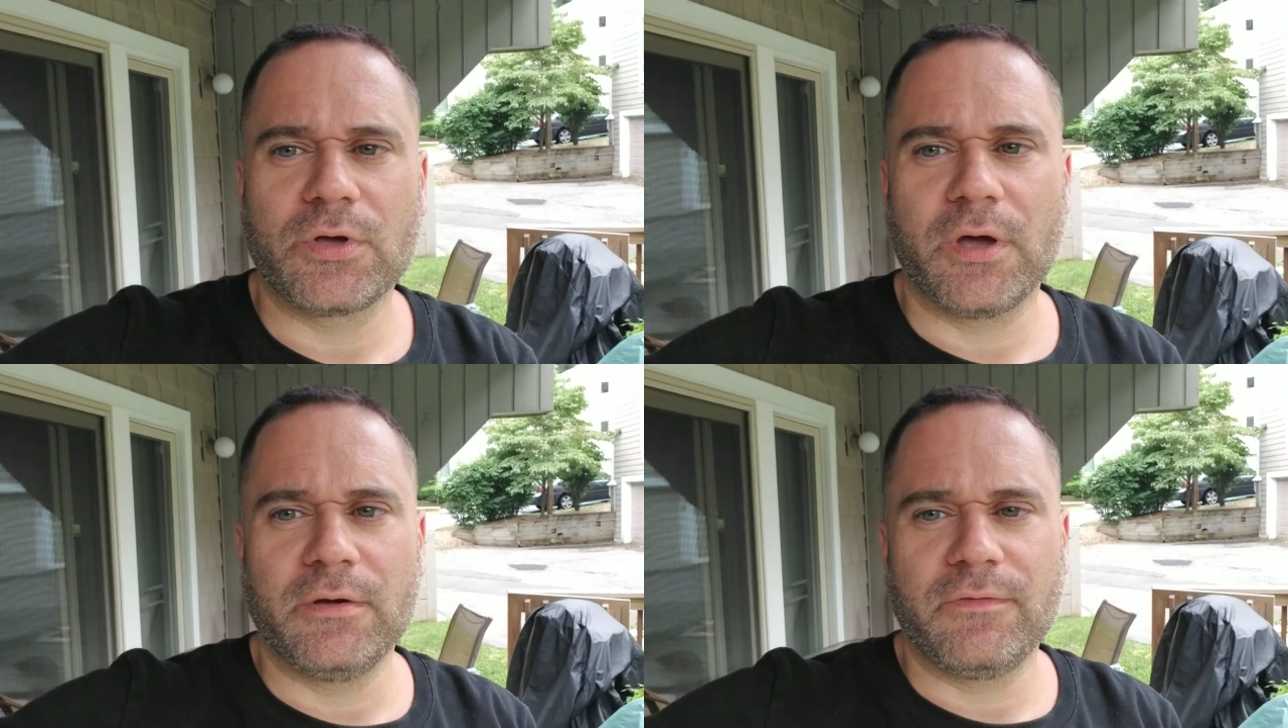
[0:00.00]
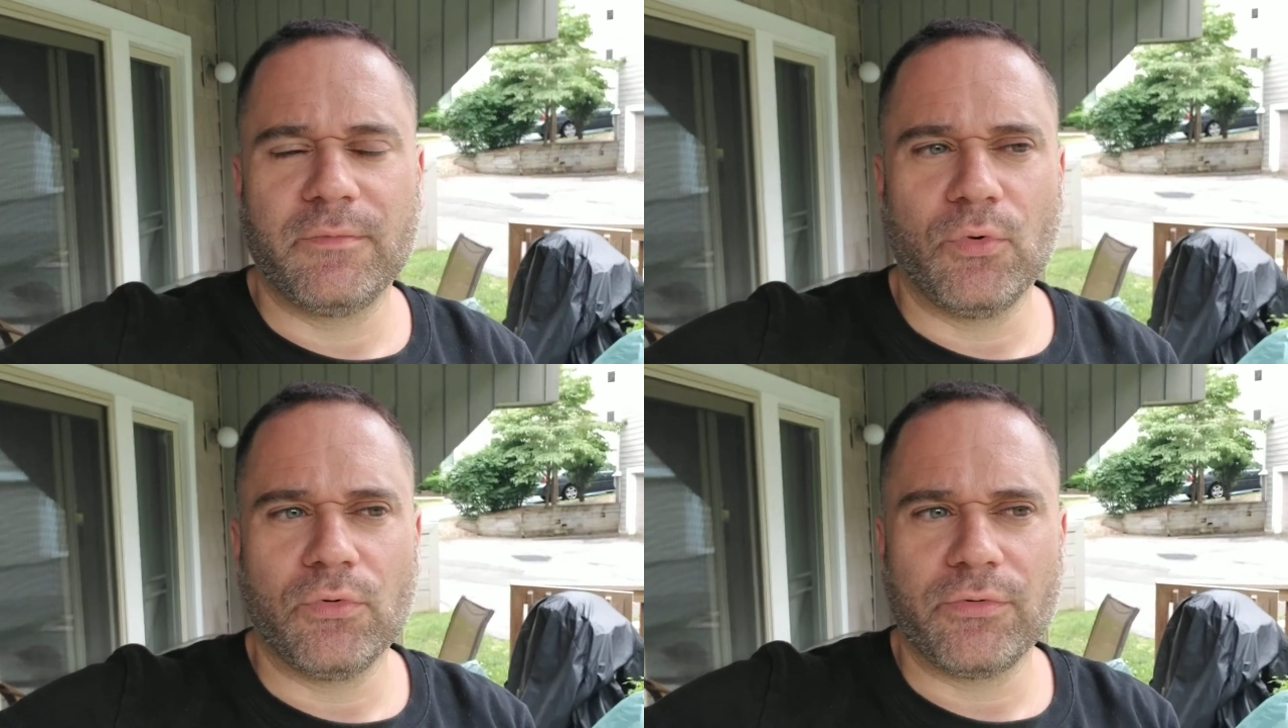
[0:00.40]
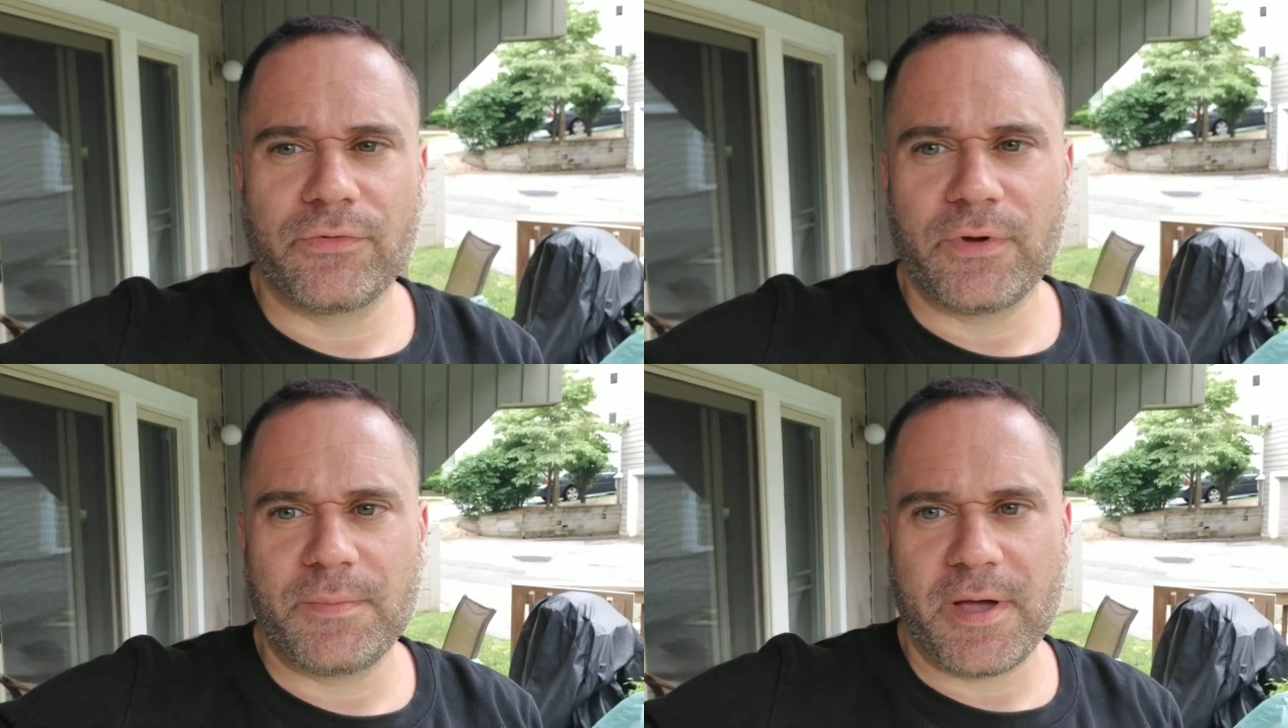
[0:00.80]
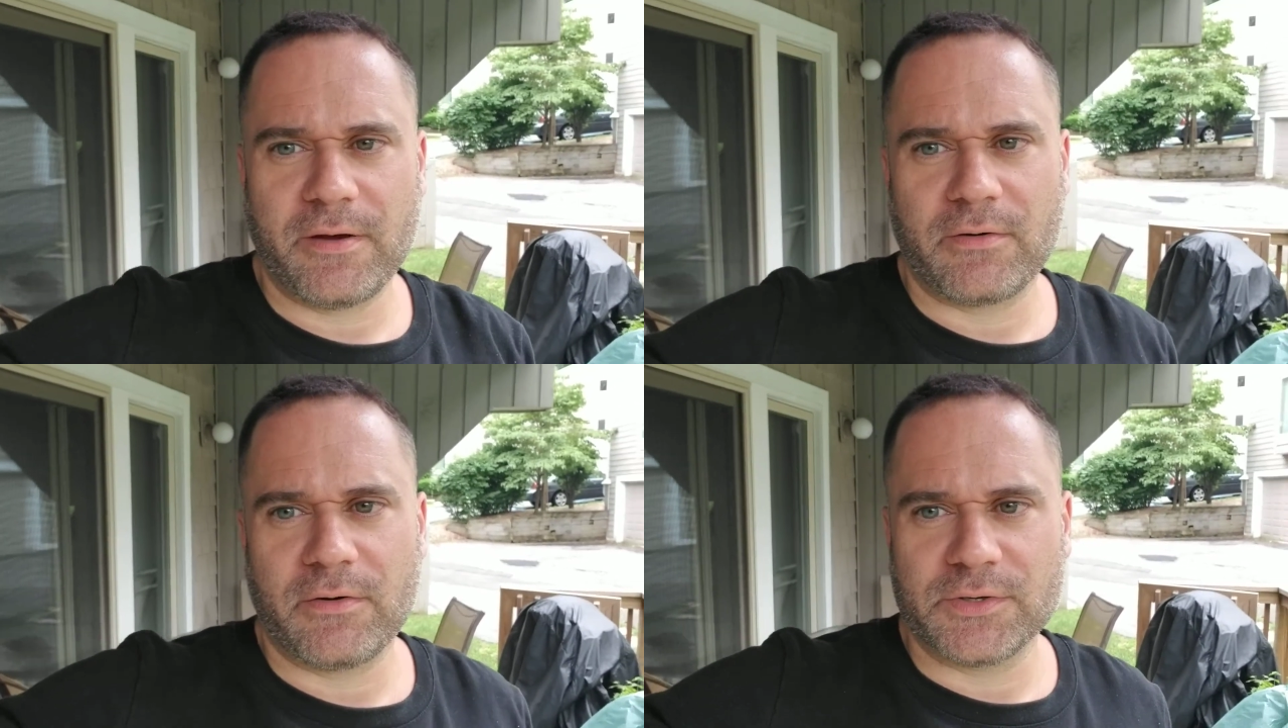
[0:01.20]
go for more than 3
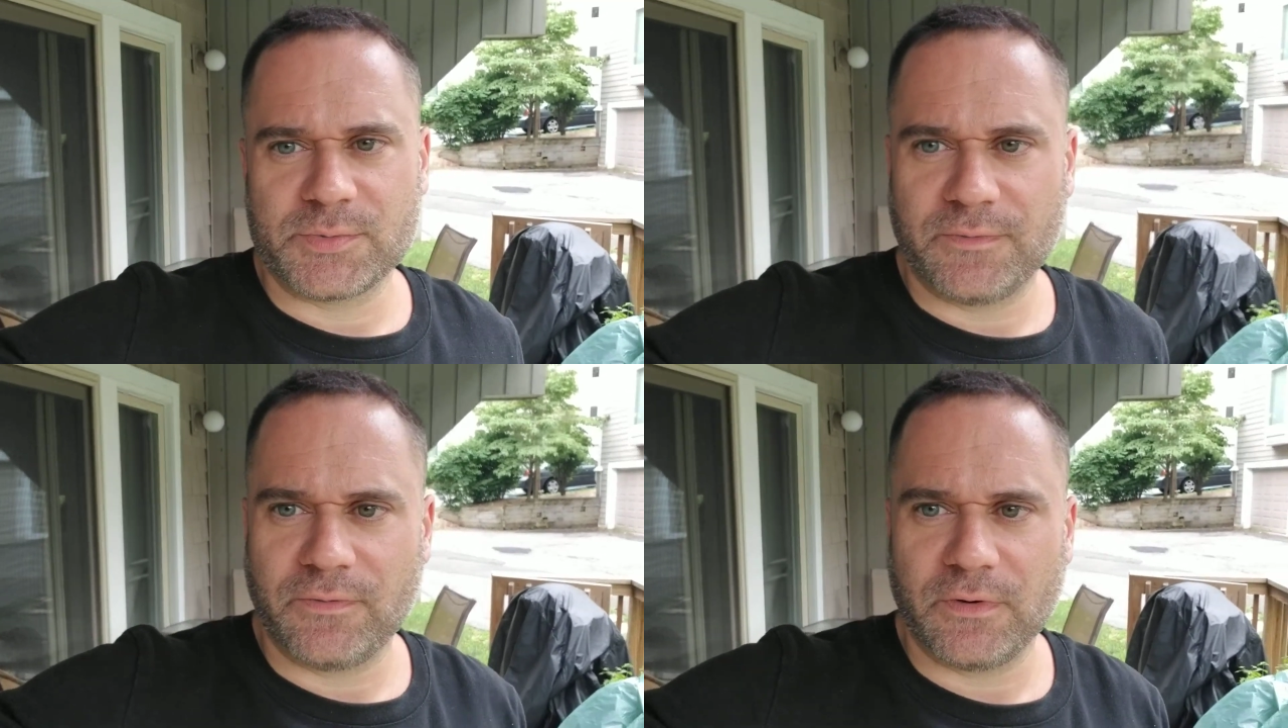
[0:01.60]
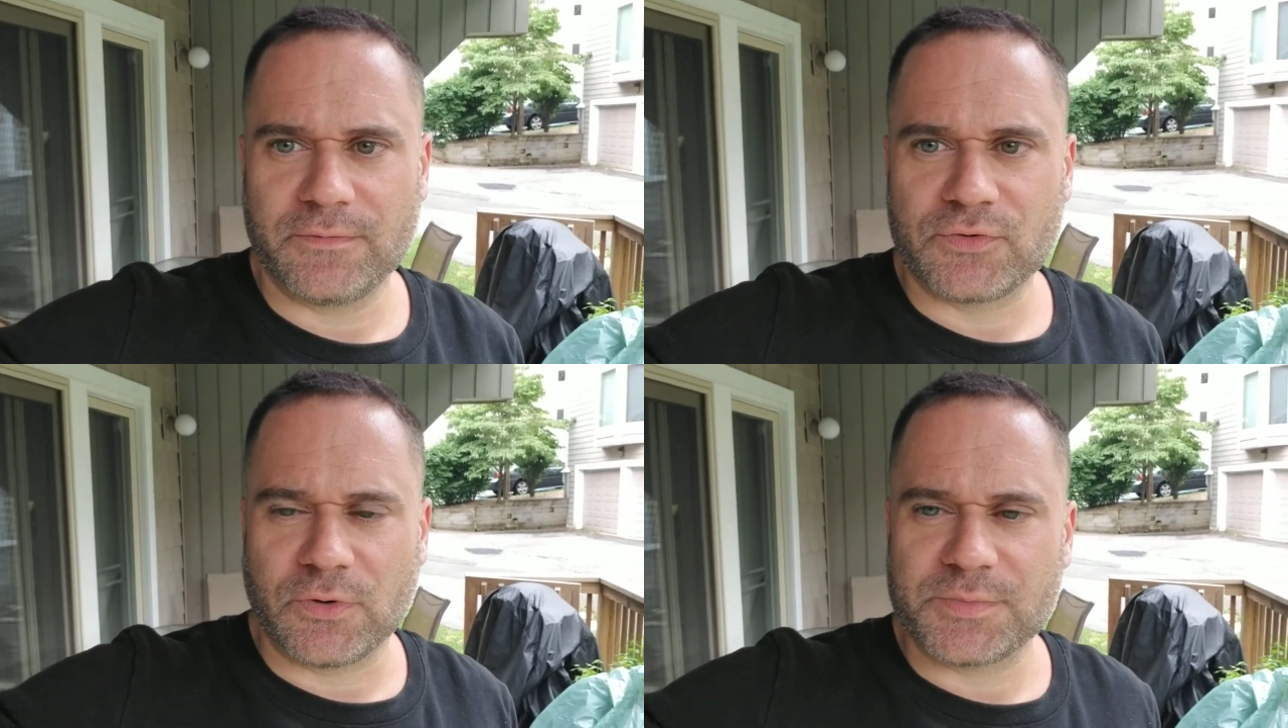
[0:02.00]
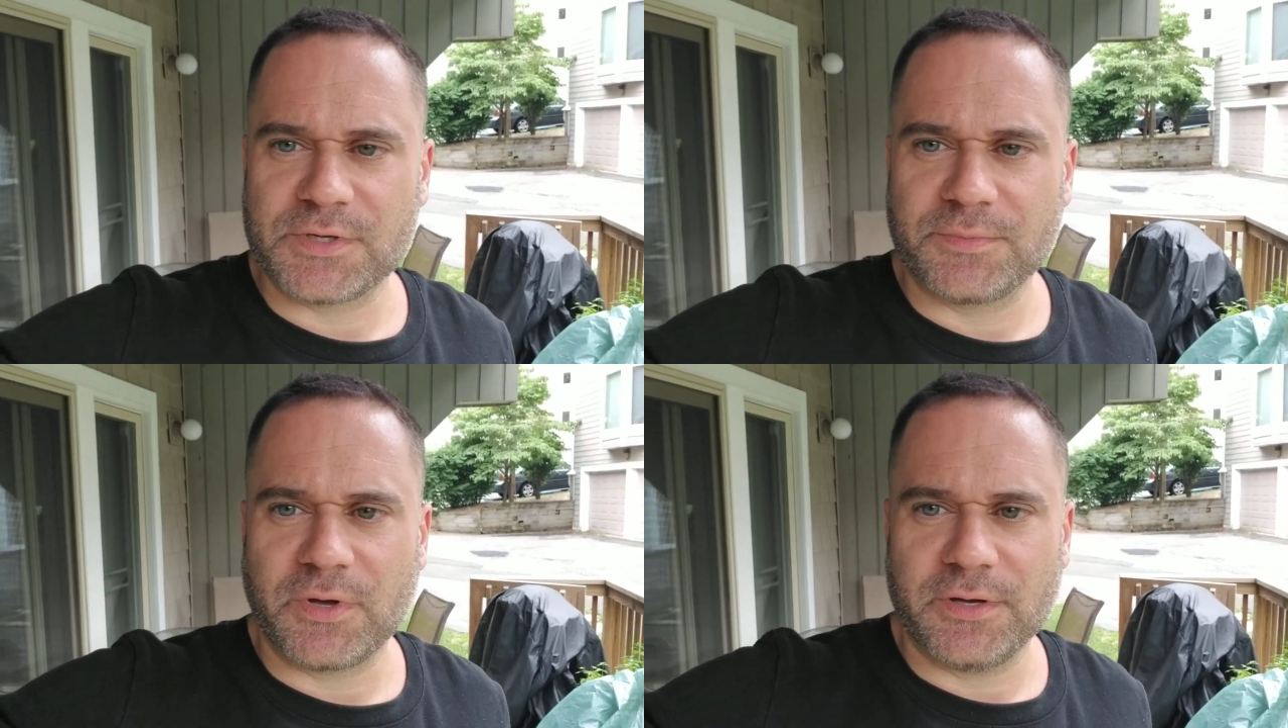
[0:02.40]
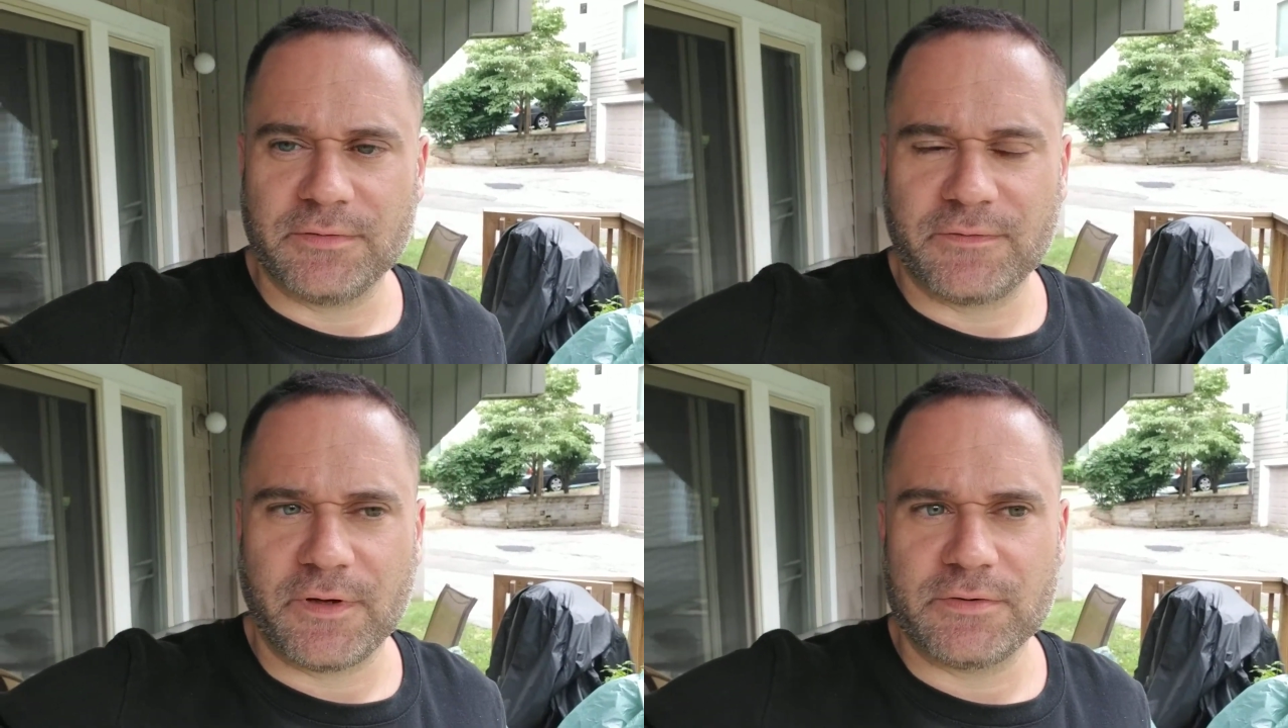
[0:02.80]
paragraphs before I've dropped some kind of
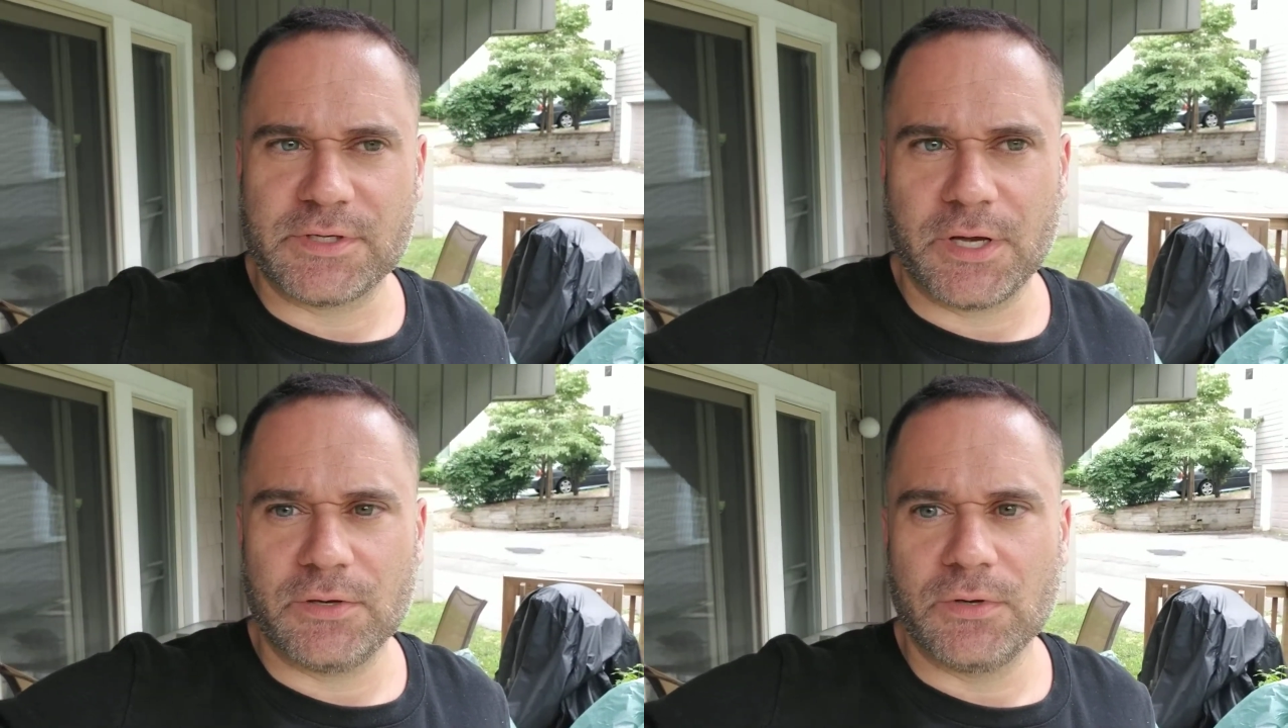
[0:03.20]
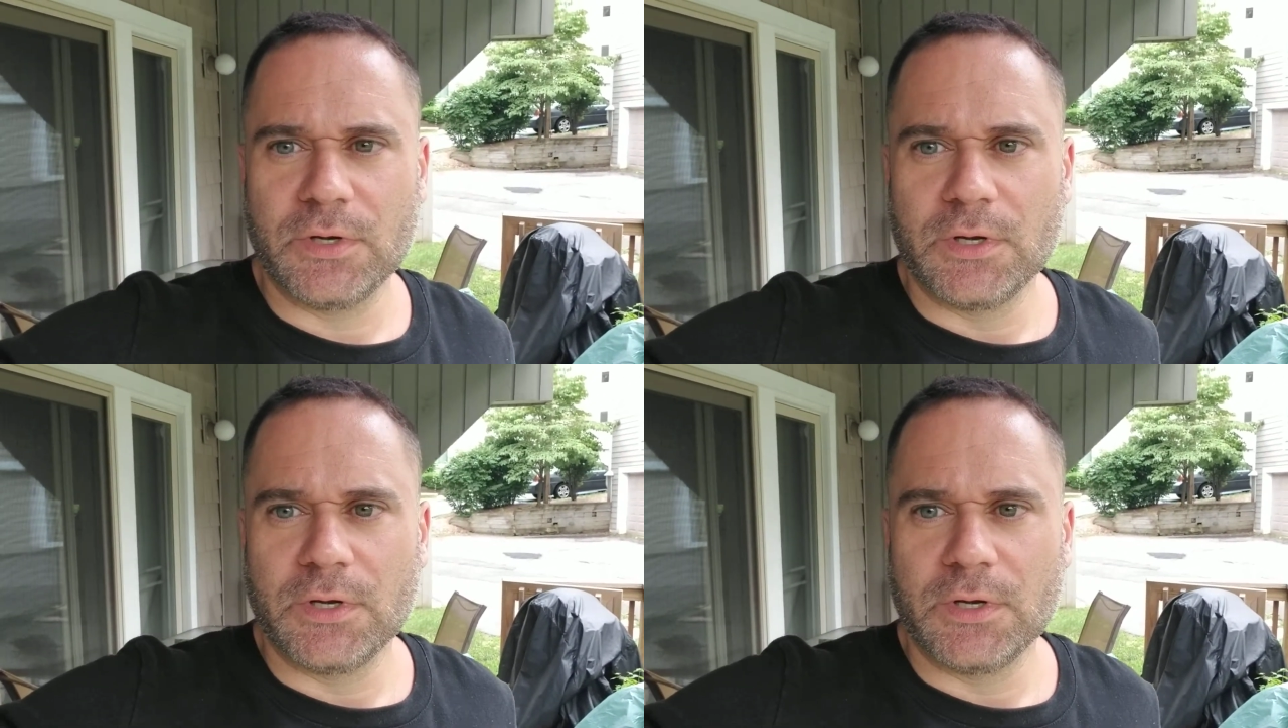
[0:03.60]
photo,